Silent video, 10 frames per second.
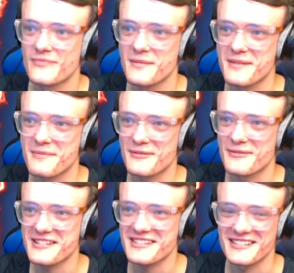Man, a bit
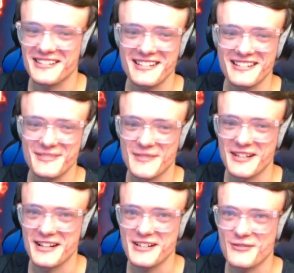risky, though. Man,
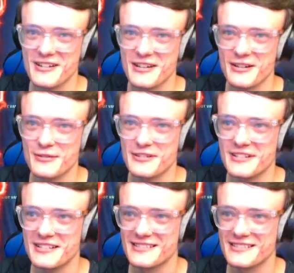they're literally around that corner.